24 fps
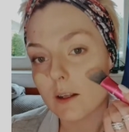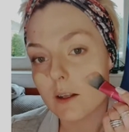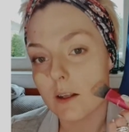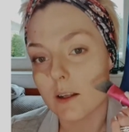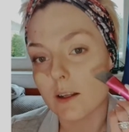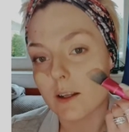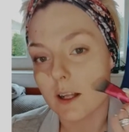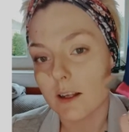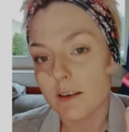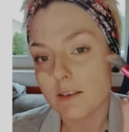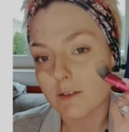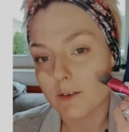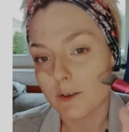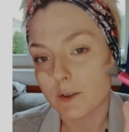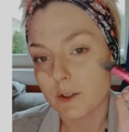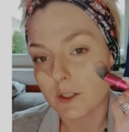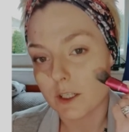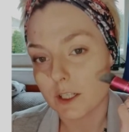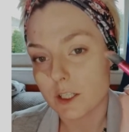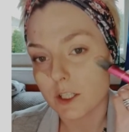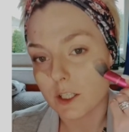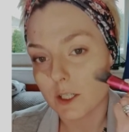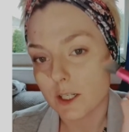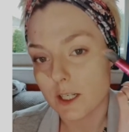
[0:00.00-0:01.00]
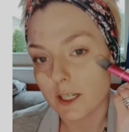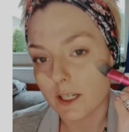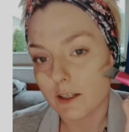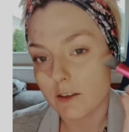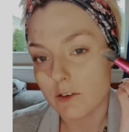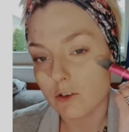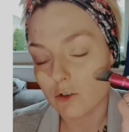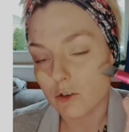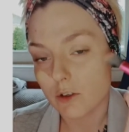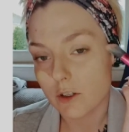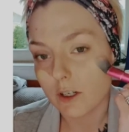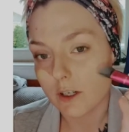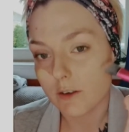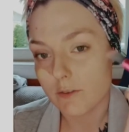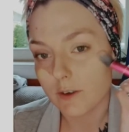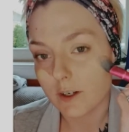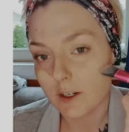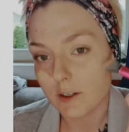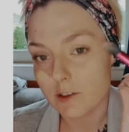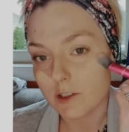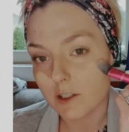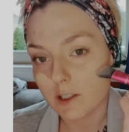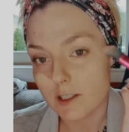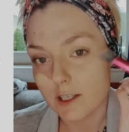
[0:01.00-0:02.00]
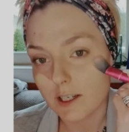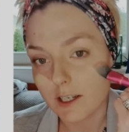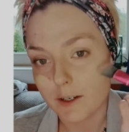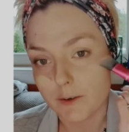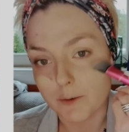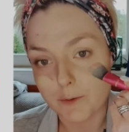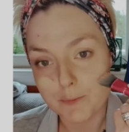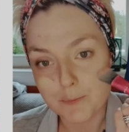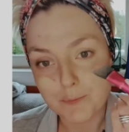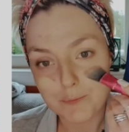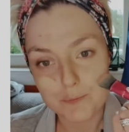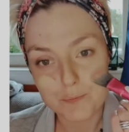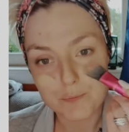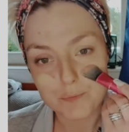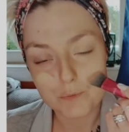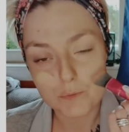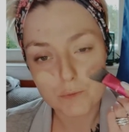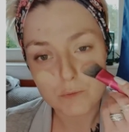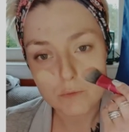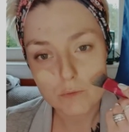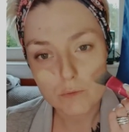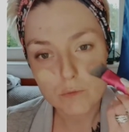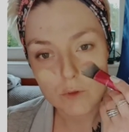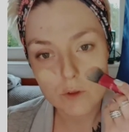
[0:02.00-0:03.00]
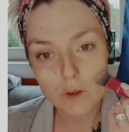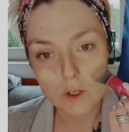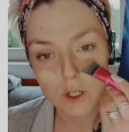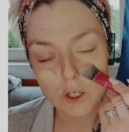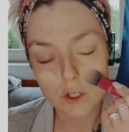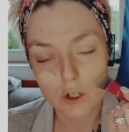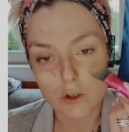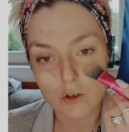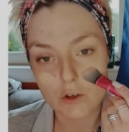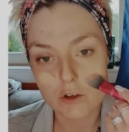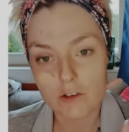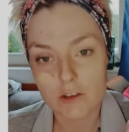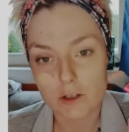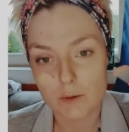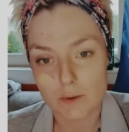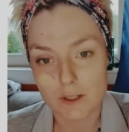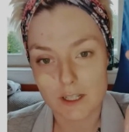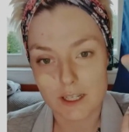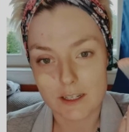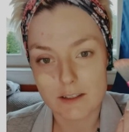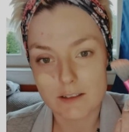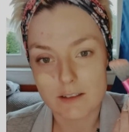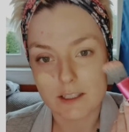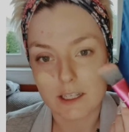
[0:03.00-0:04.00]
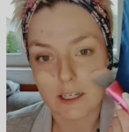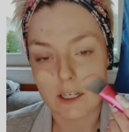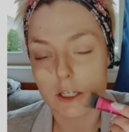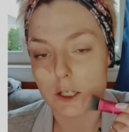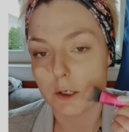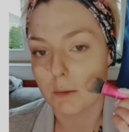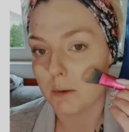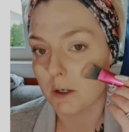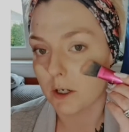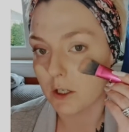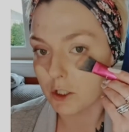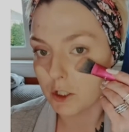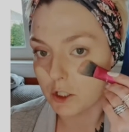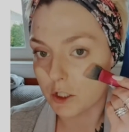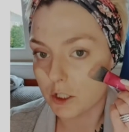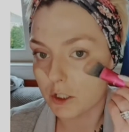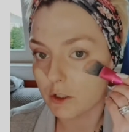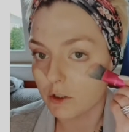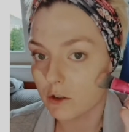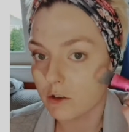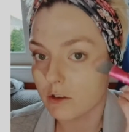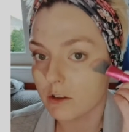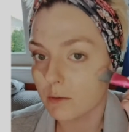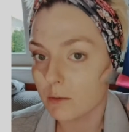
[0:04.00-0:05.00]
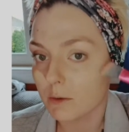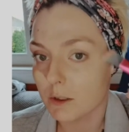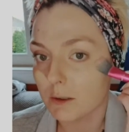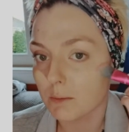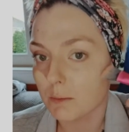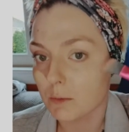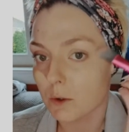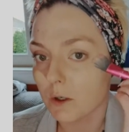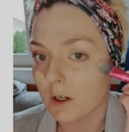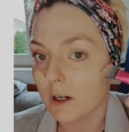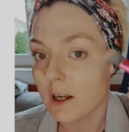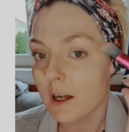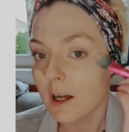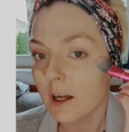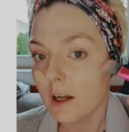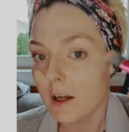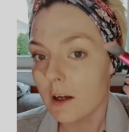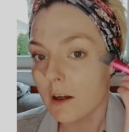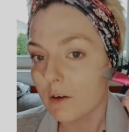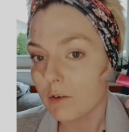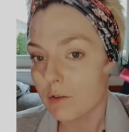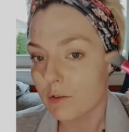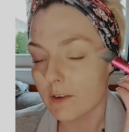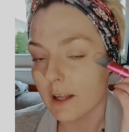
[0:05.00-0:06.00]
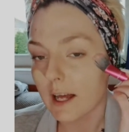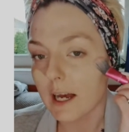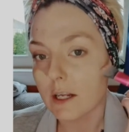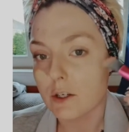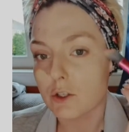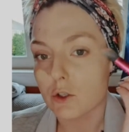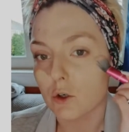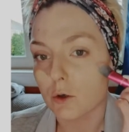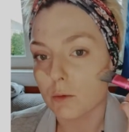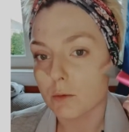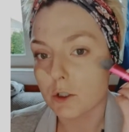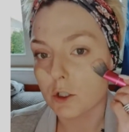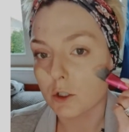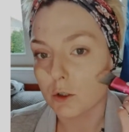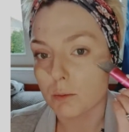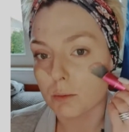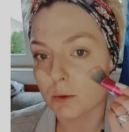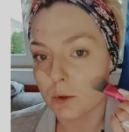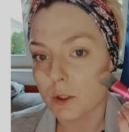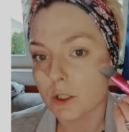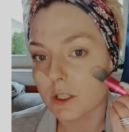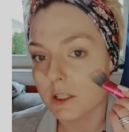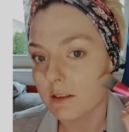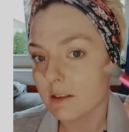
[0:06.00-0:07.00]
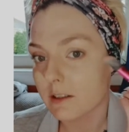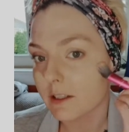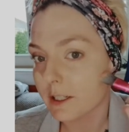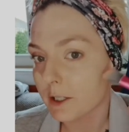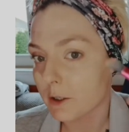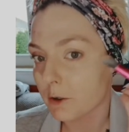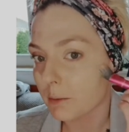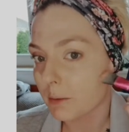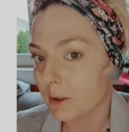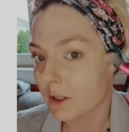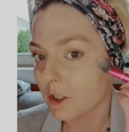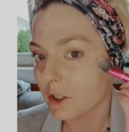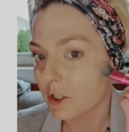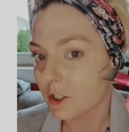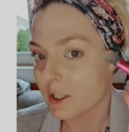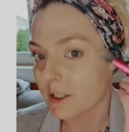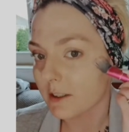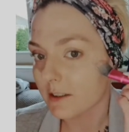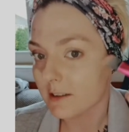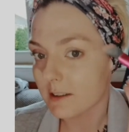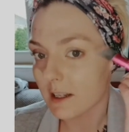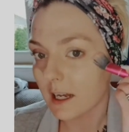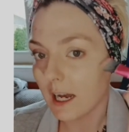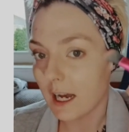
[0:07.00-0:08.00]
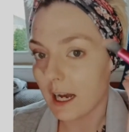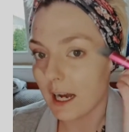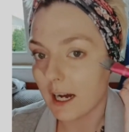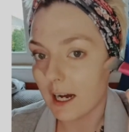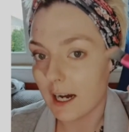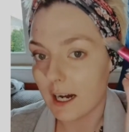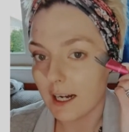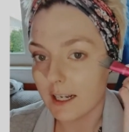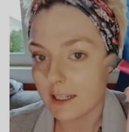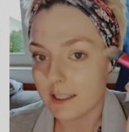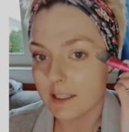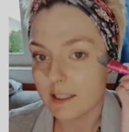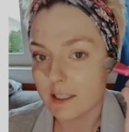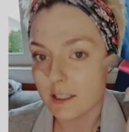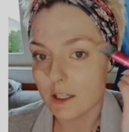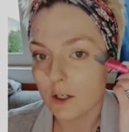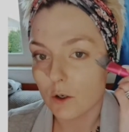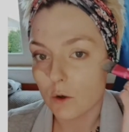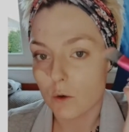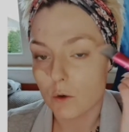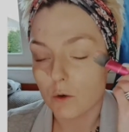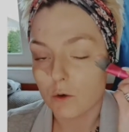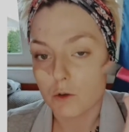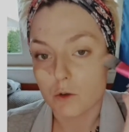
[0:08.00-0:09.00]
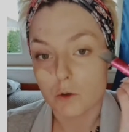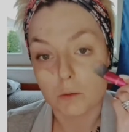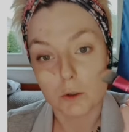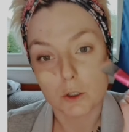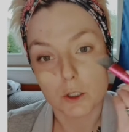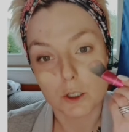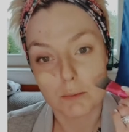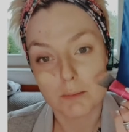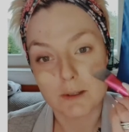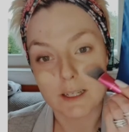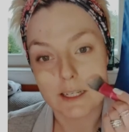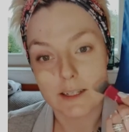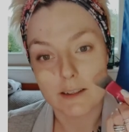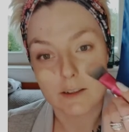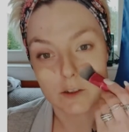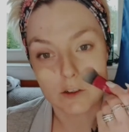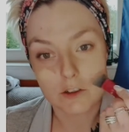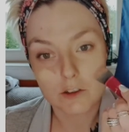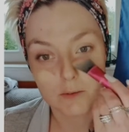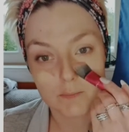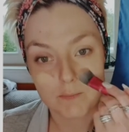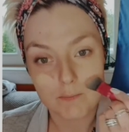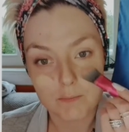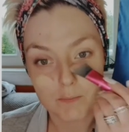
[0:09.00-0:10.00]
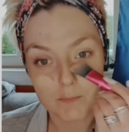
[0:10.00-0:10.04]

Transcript: And this foundation again is really versatile. You can use it with this style of brush, you can use it with the more flat topped kabuki style brushes, and also beauty blenders.